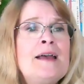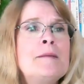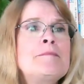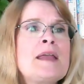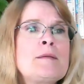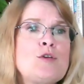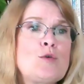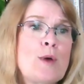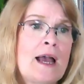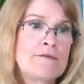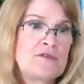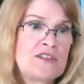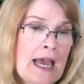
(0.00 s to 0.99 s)
Maybe you
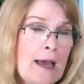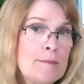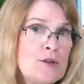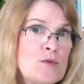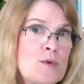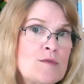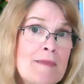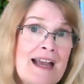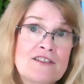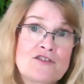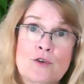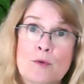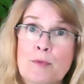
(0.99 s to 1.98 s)
have dabbled with
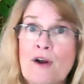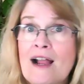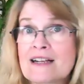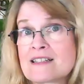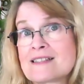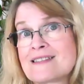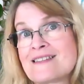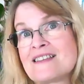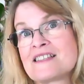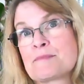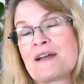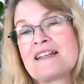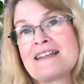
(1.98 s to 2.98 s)
magical
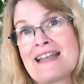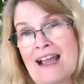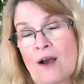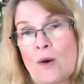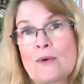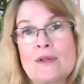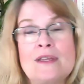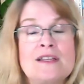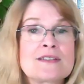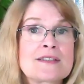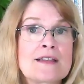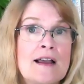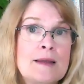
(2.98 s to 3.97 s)
practices, but now
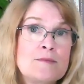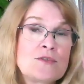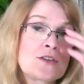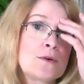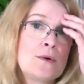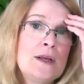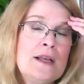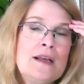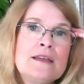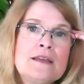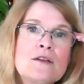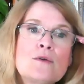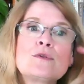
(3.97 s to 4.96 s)
it's time to,
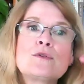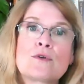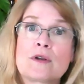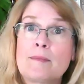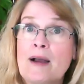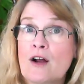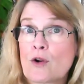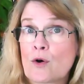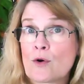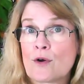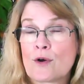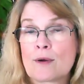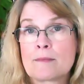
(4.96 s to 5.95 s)
learn about
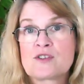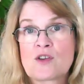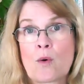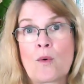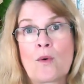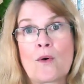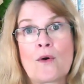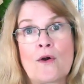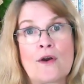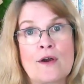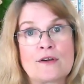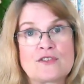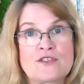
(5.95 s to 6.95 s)
herbs
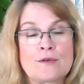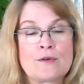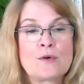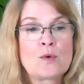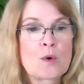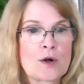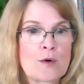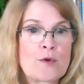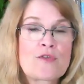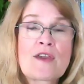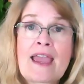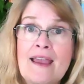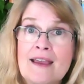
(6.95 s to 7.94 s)
or to work
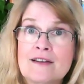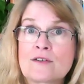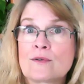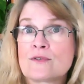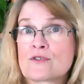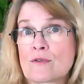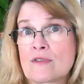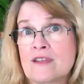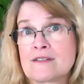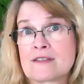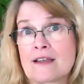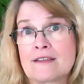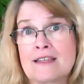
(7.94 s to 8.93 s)
with candles or
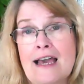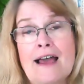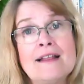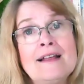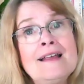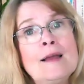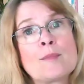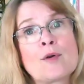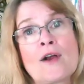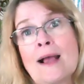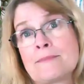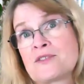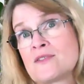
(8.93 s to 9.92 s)
things like that.
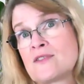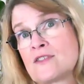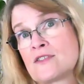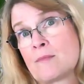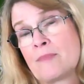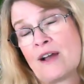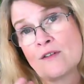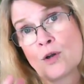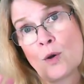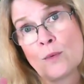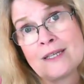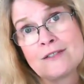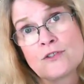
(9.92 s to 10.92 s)
Perhaps this is about
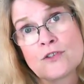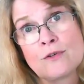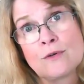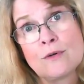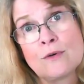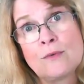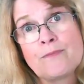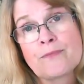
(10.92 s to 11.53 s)
going to